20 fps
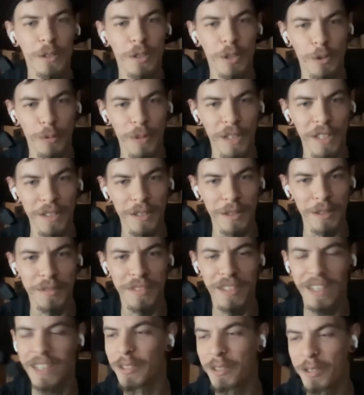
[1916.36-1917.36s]
about your degree,
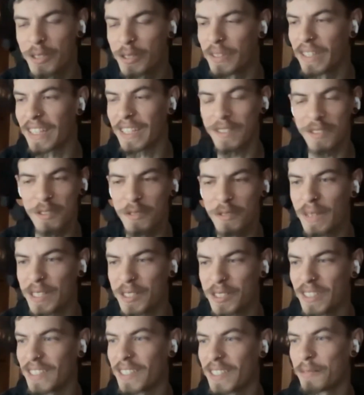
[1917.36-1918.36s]
dude. I know you like because you
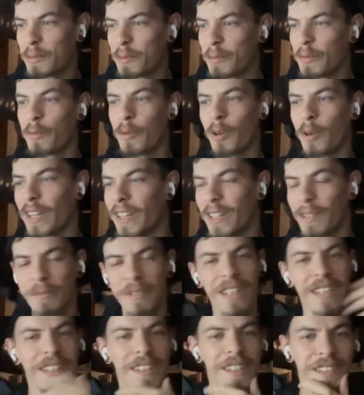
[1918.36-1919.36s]
mentioned that to me before, and
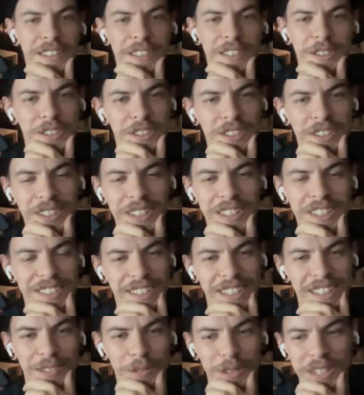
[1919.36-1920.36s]
I'm kind of like just
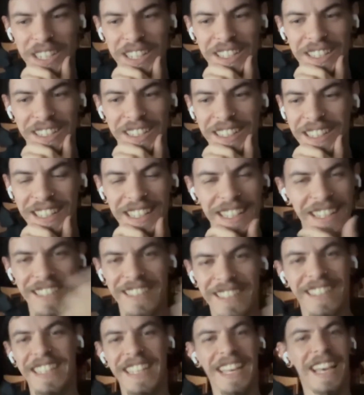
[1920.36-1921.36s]
curious, like what,
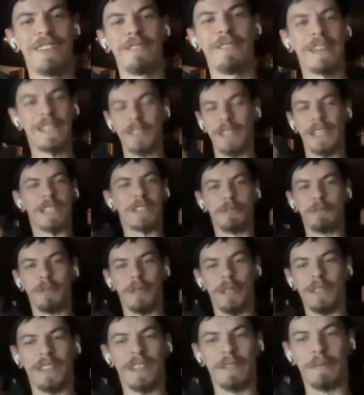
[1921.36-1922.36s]
like yeah, man, like
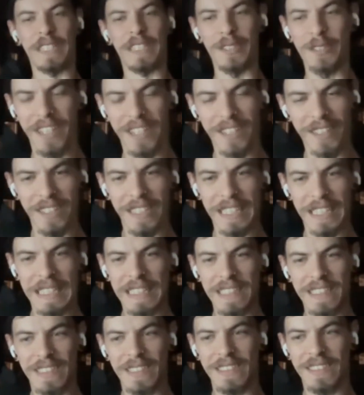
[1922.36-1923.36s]
you. I mean, you got
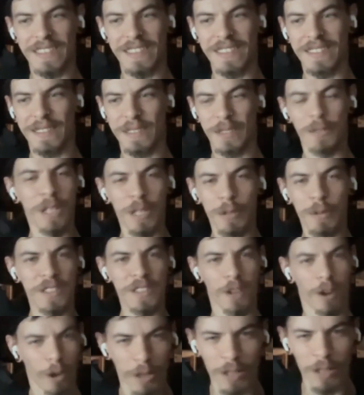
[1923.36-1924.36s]
a you like
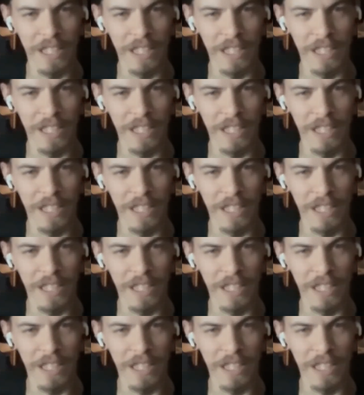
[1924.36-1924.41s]
went to